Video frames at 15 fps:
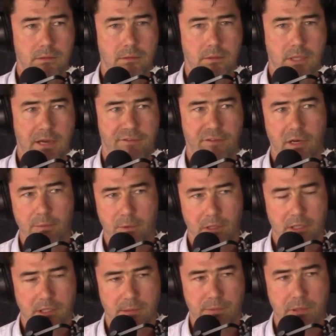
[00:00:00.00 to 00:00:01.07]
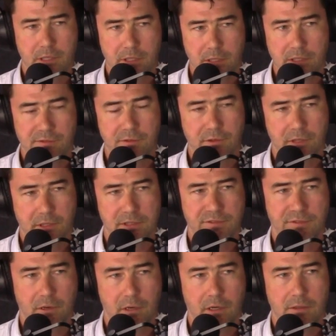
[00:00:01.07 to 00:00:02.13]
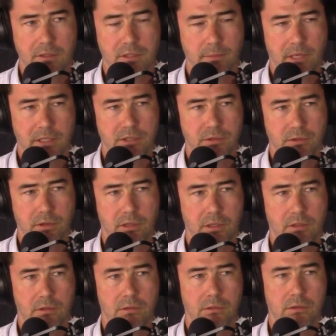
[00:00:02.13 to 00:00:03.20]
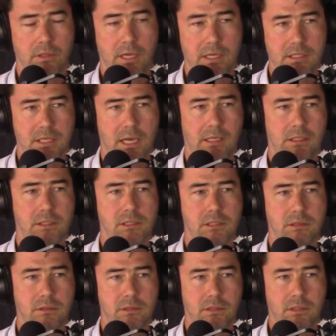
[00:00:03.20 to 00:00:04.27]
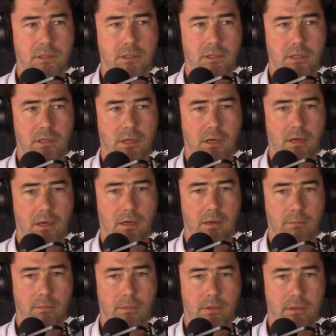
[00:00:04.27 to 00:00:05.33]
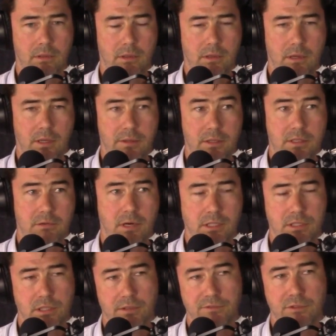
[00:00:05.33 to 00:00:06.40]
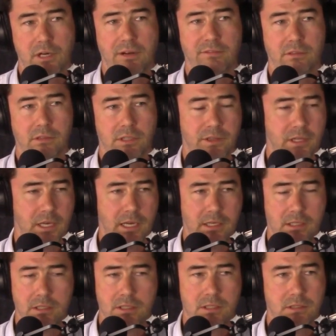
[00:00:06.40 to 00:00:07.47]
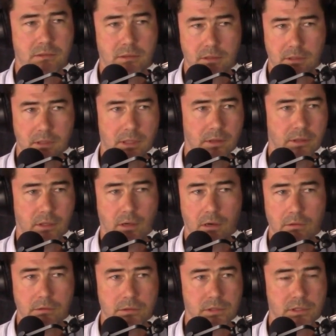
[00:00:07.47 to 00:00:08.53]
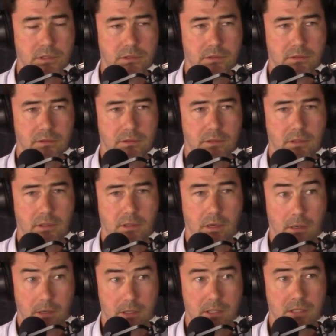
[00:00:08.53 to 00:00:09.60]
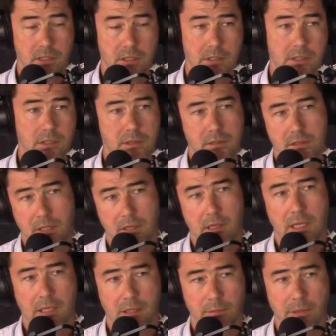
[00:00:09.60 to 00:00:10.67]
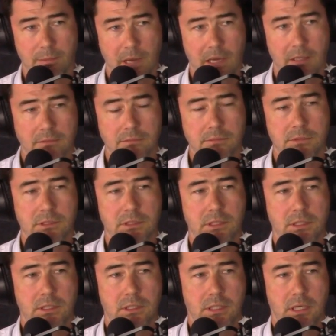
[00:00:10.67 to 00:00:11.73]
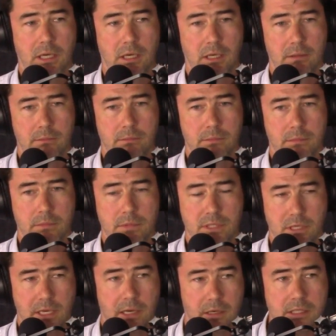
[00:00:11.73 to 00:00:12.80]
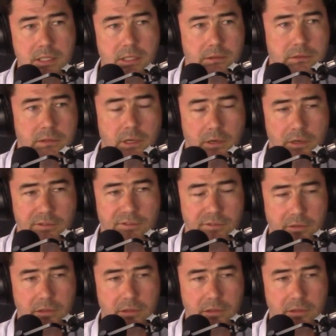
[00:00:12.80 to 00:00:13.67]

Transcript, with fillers: that framework is a pretty useful thing to follow to make sure that your intent um, and the direction of travel and the ends and the goals are understood so that they can be met. Um, so yeah, I still kind of